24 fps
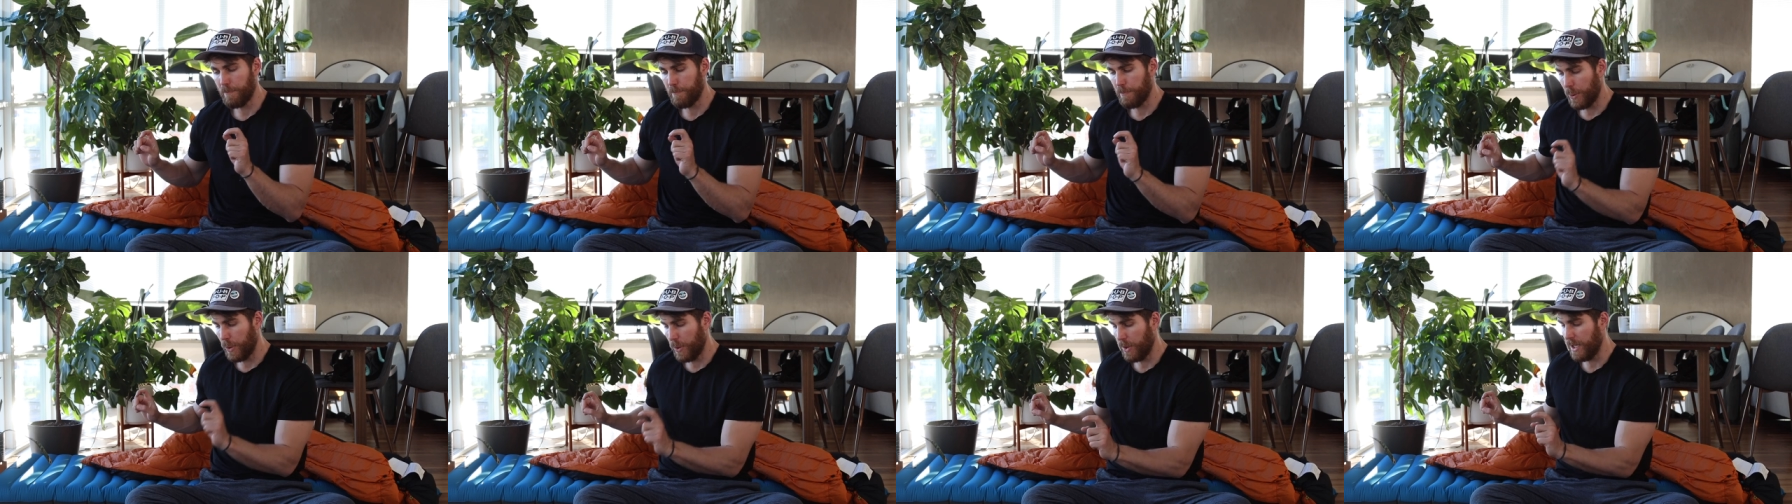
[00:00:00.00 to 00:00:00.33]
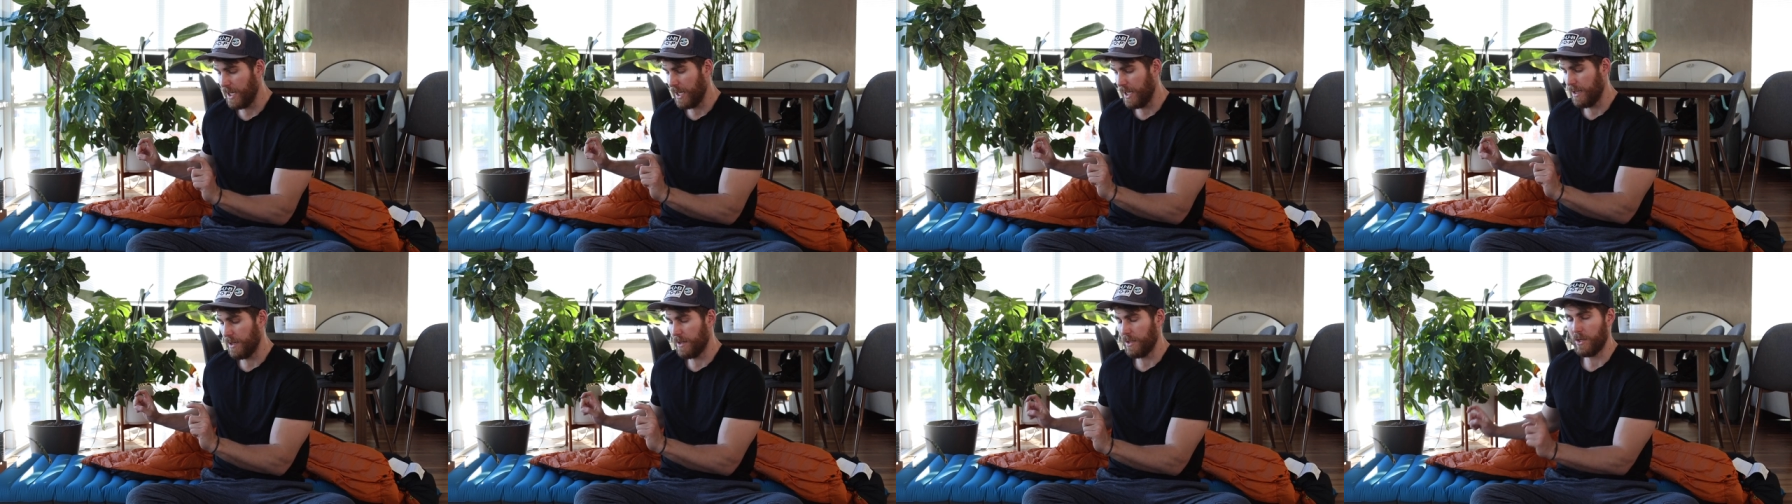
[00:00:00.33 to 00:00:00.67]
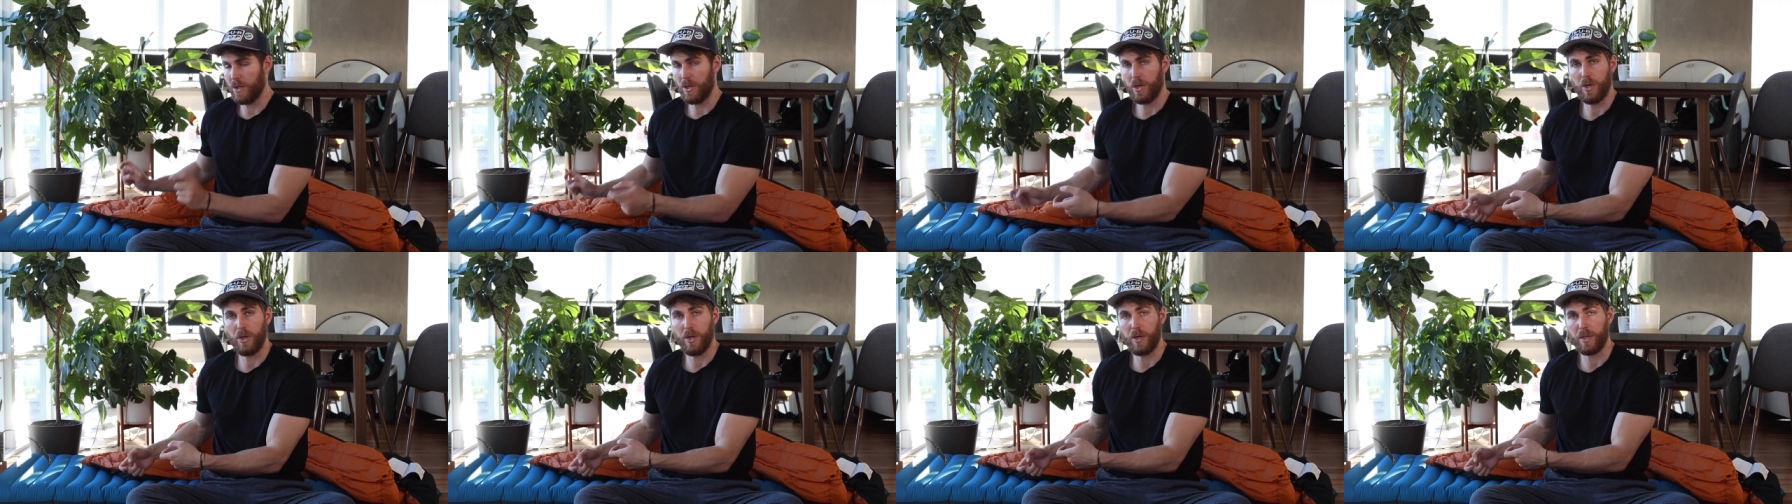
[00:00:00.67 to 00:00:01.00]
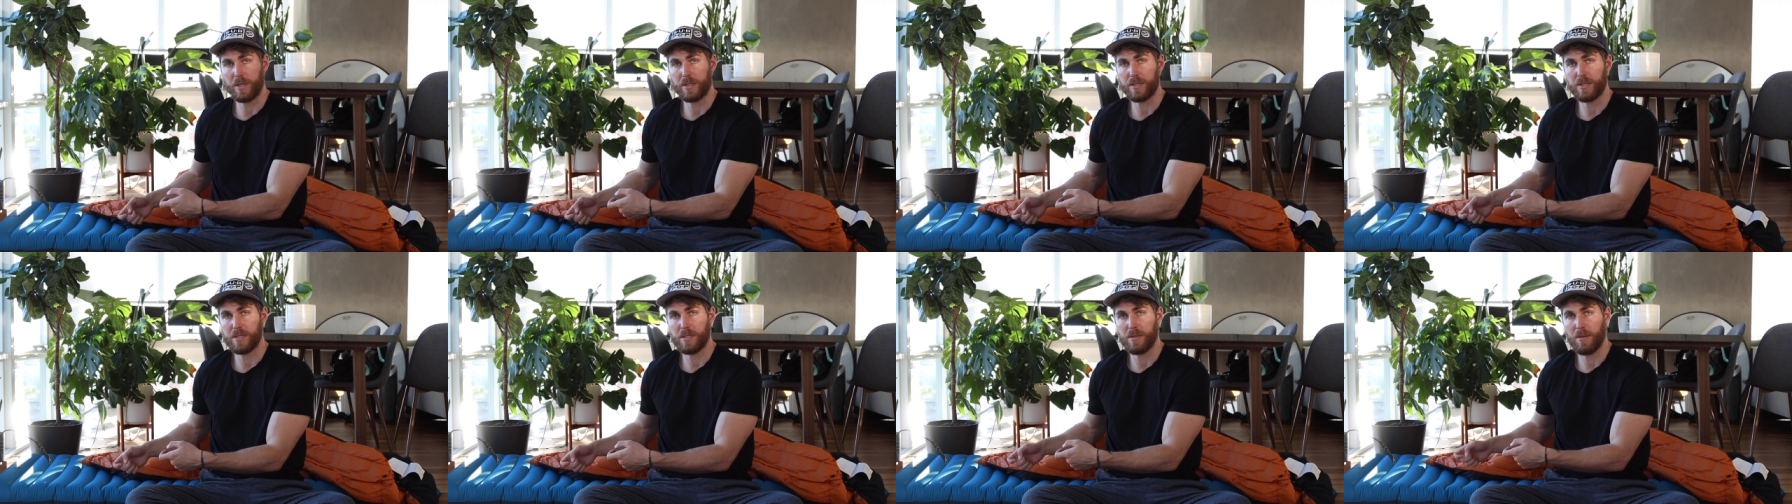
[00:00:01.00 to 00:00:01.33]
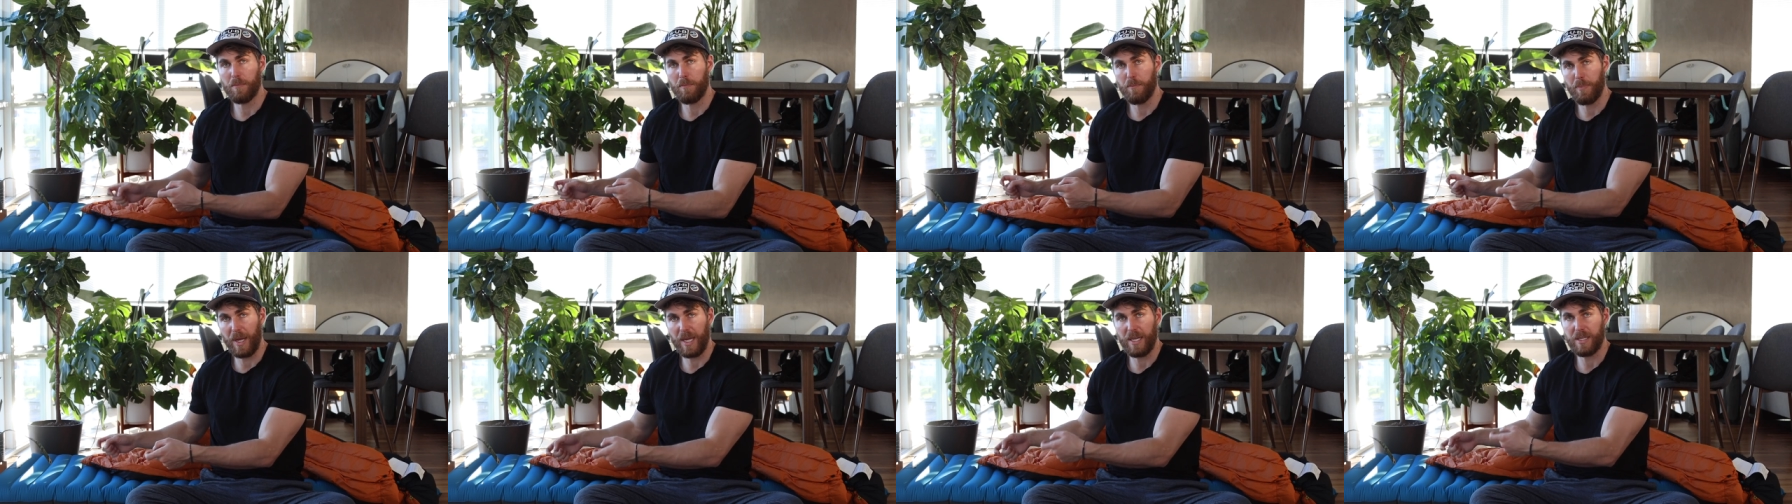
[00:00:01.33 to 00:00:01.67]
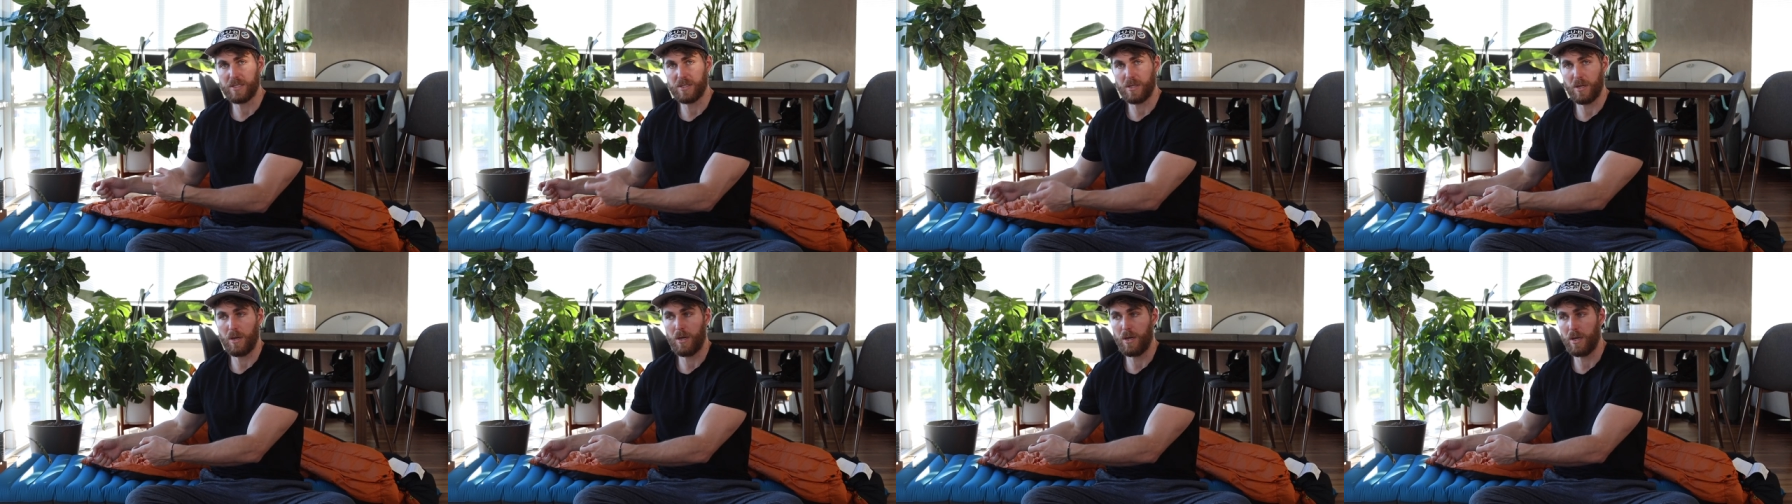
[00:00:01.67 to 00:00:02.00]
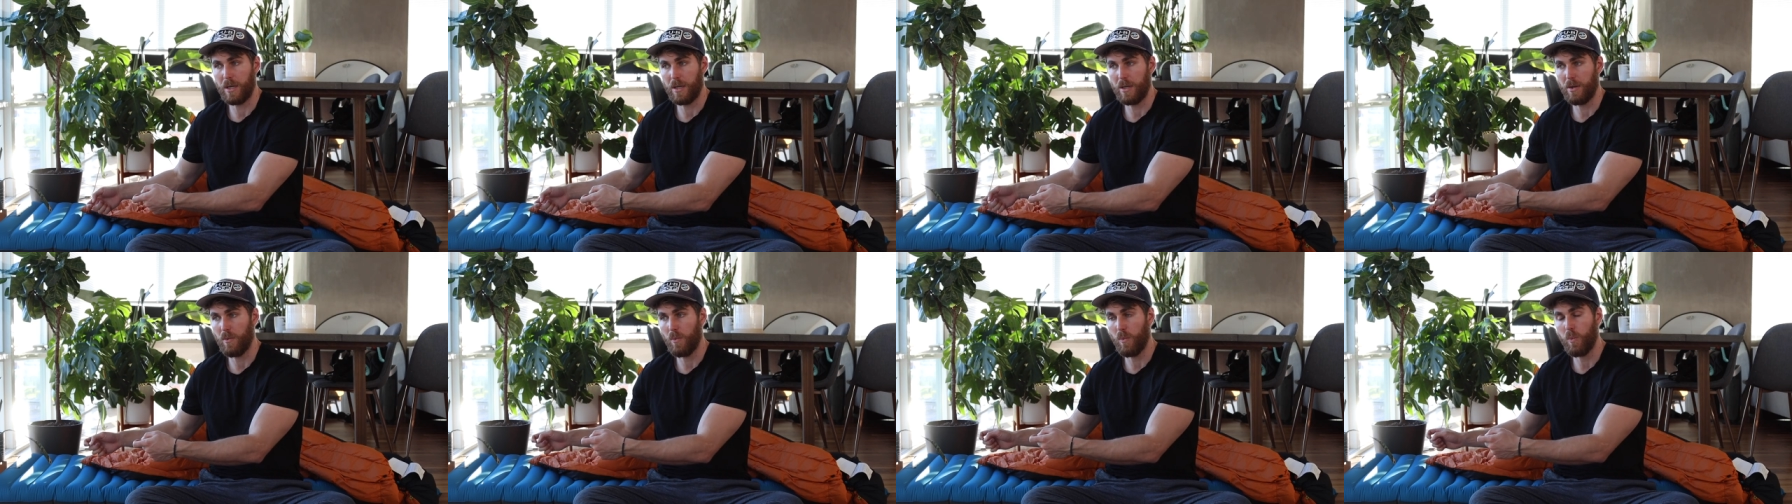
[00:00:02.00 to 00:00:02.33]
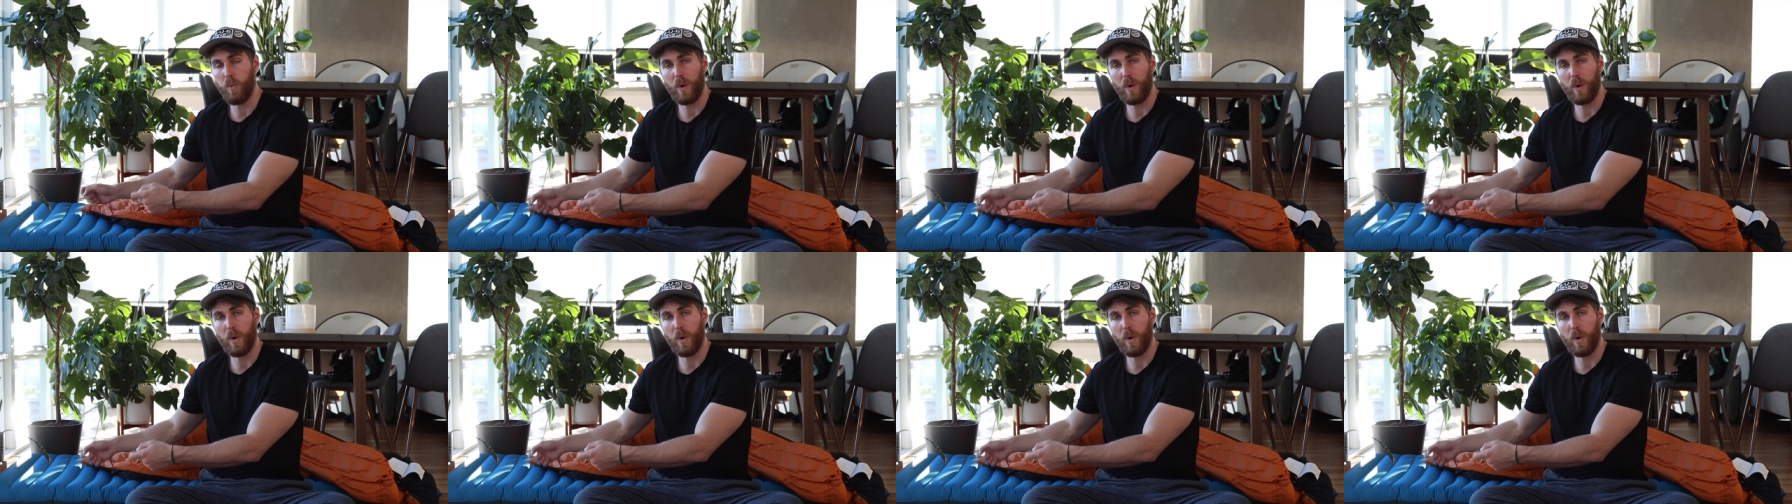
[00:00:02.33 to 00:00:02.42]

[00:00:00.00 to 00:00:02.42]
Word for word: put in the hooks based on